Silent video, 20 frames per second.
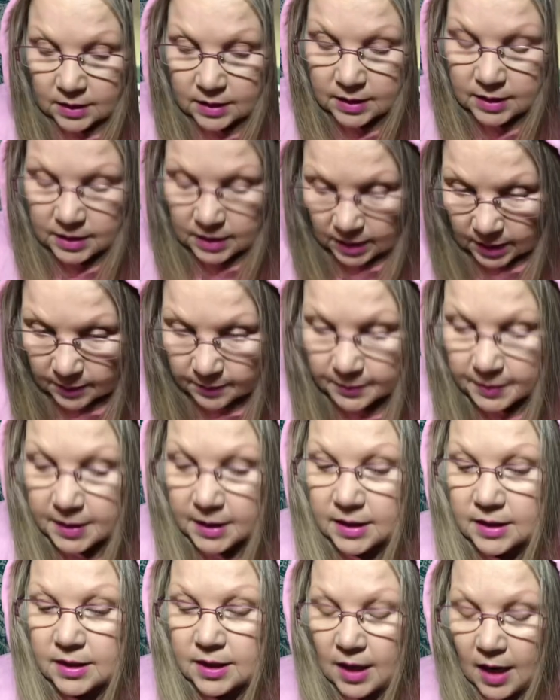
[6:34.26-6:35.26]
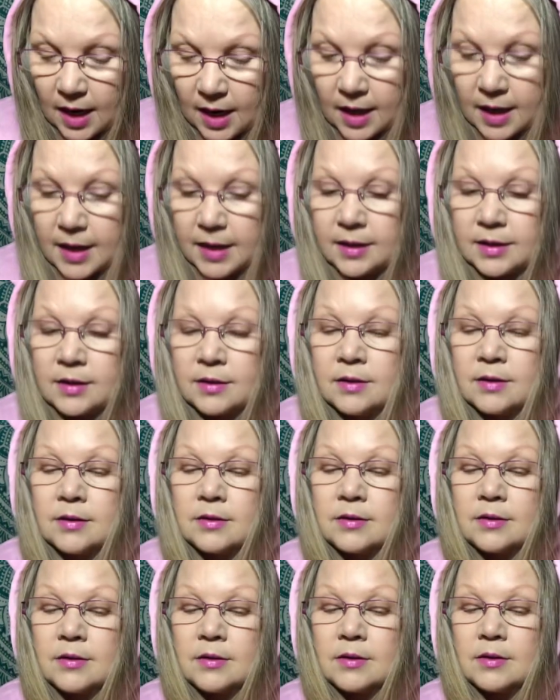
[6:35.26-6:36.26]
deeply tied
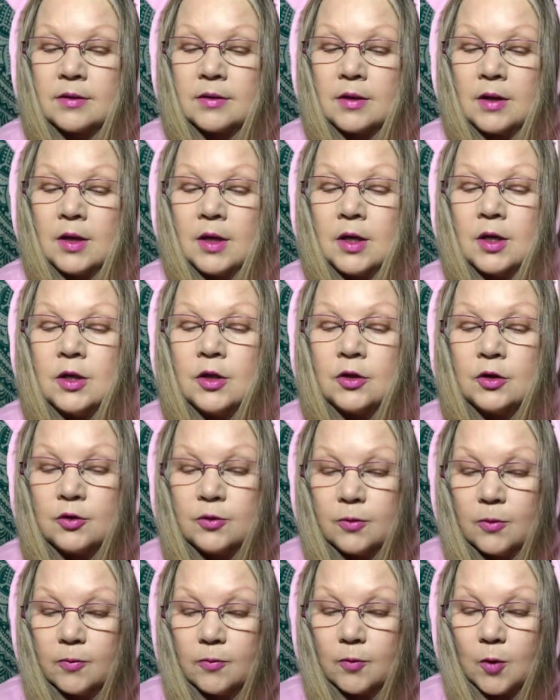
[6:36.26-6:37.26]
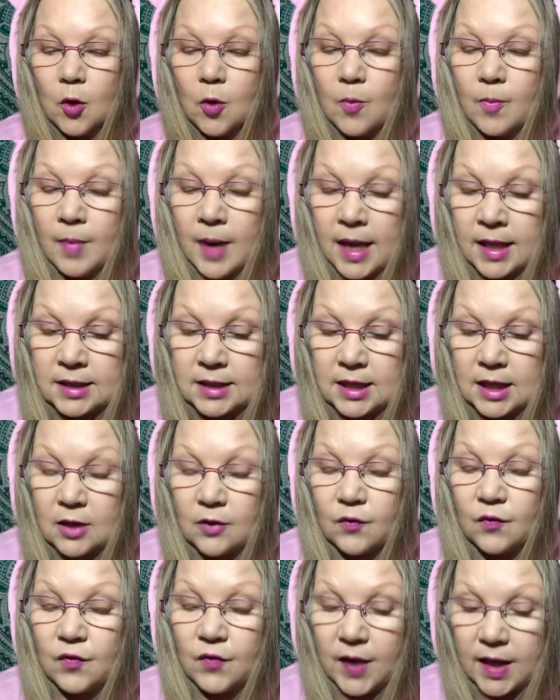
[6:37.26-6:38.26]
to a romantic
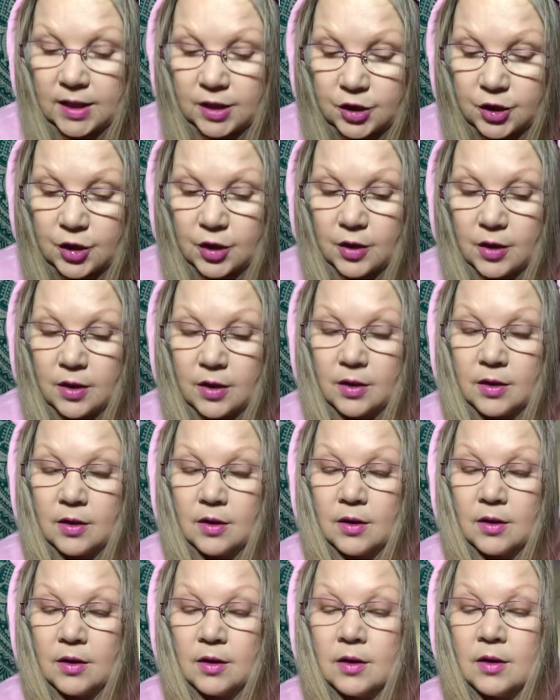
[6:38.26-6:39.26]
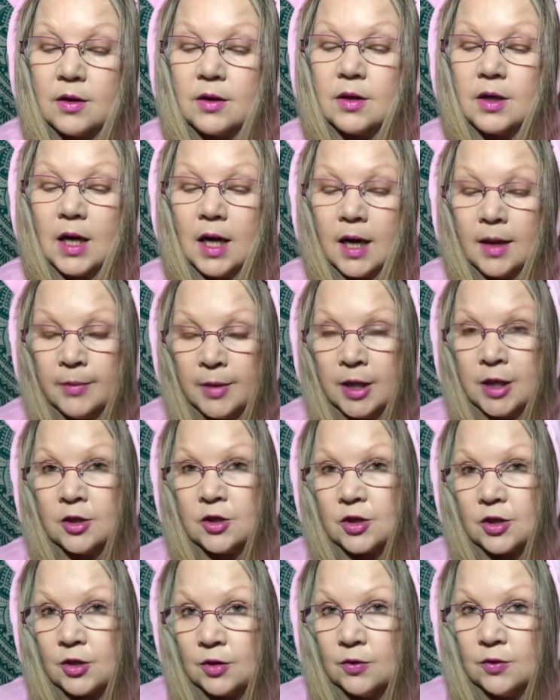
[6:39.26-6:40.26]
venture coming
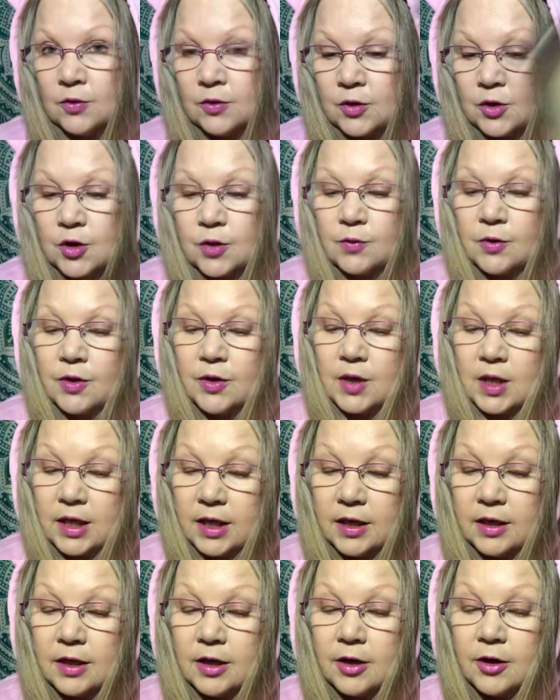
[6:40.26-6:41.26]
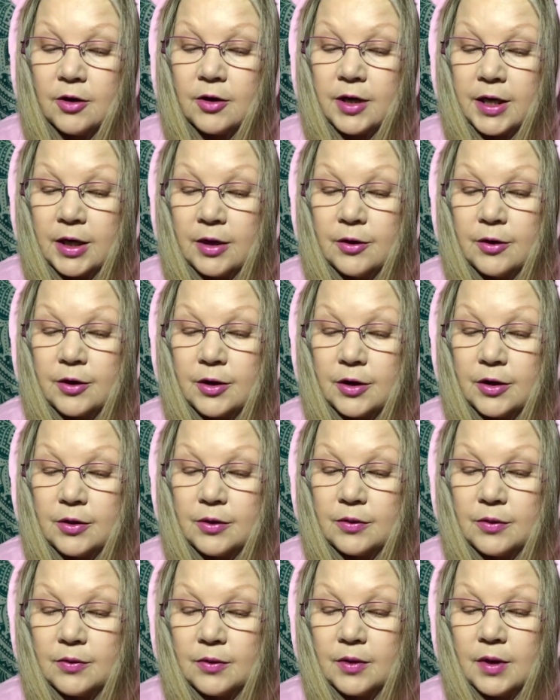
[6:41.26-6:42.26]
soon to a theater near
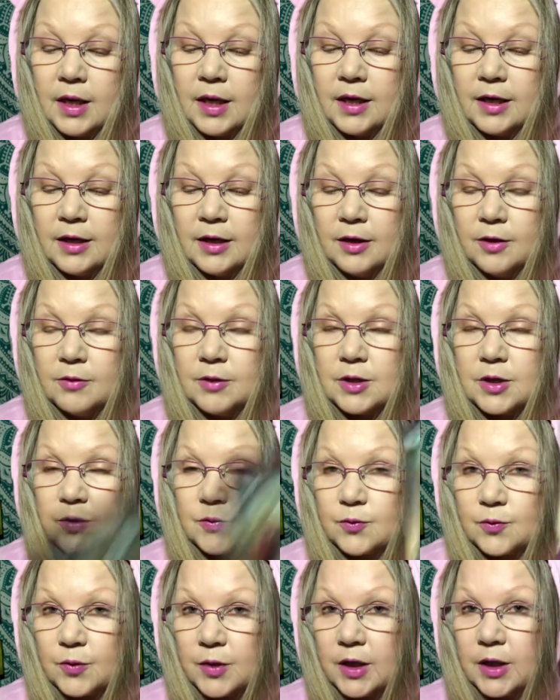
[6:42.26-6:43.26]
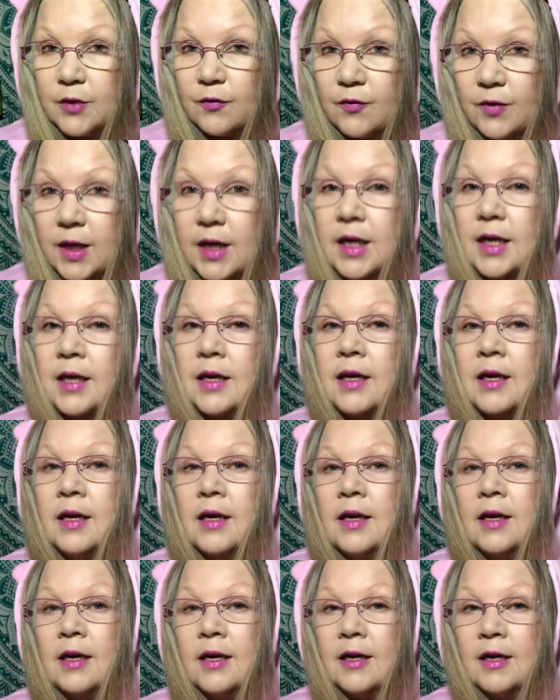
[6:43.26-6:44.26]
you. And you know what's really funny?
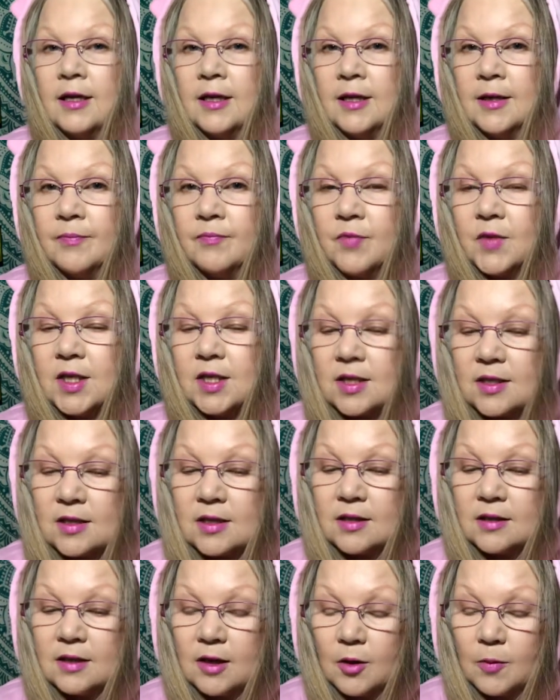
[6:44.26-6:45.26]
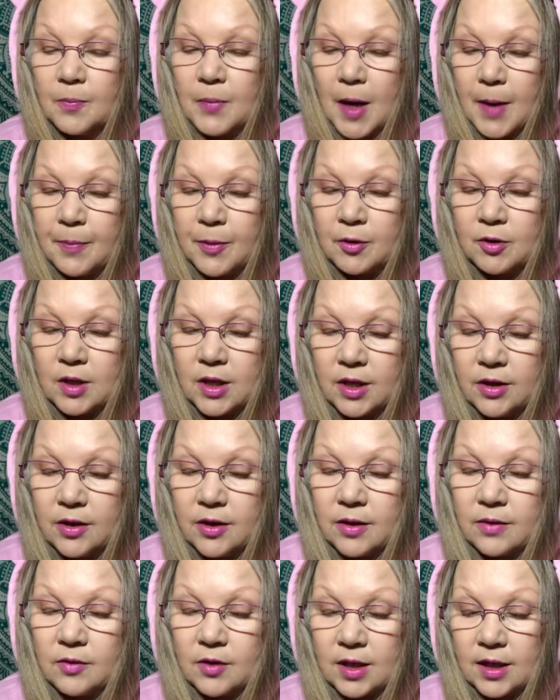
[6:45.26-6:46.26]
This is a little puppet
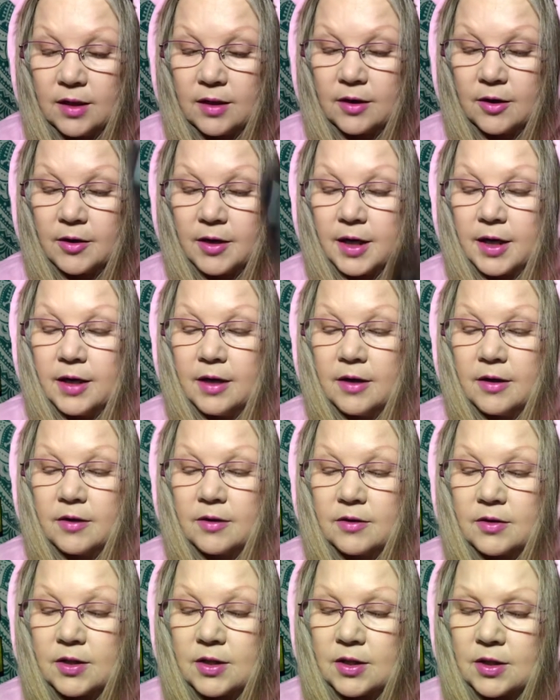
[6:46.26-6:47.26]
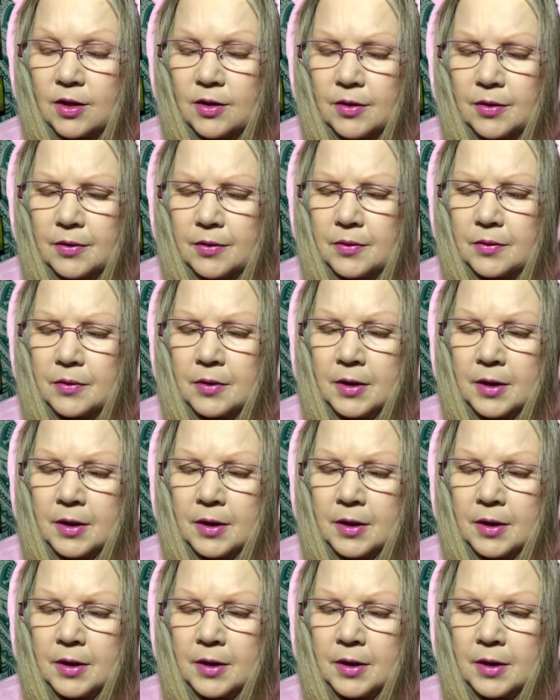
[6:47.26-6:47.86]
theater here. So